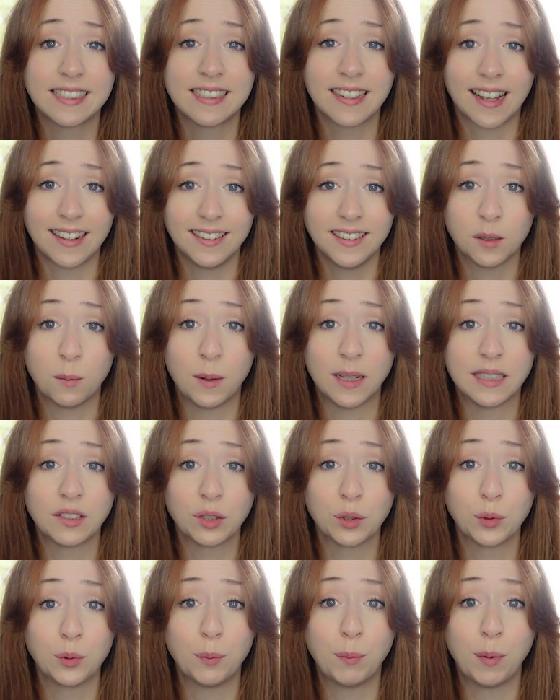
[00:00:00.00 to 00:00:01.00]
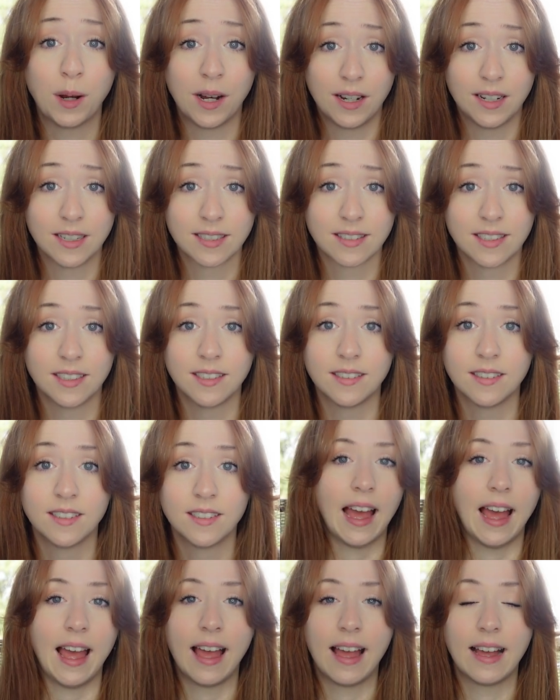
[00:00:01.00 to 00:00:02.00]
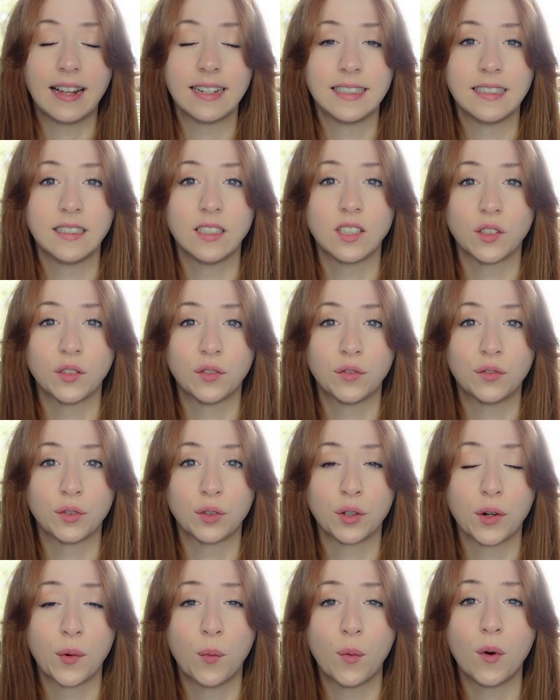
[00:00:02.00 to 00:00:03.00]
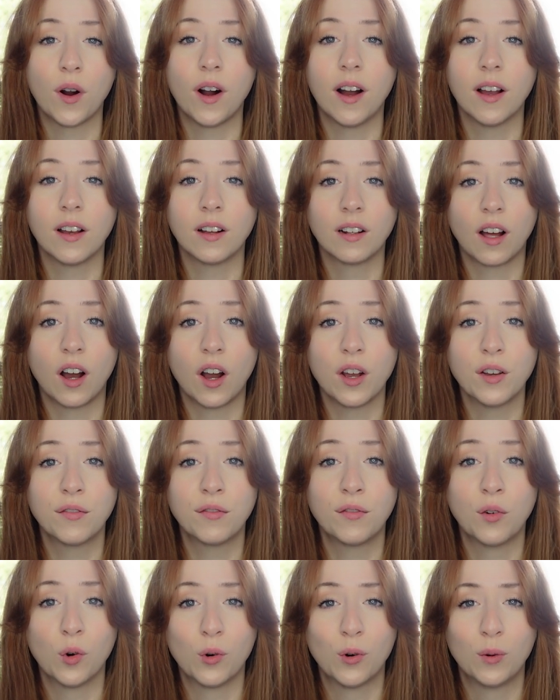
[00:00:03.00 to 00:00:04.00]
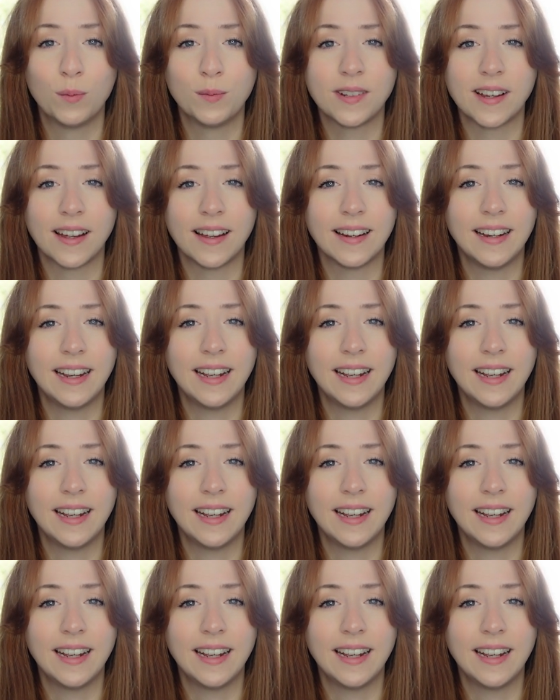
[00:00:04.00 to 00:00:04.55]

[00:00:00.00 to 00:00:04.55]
sentimental person, and for a while I formed an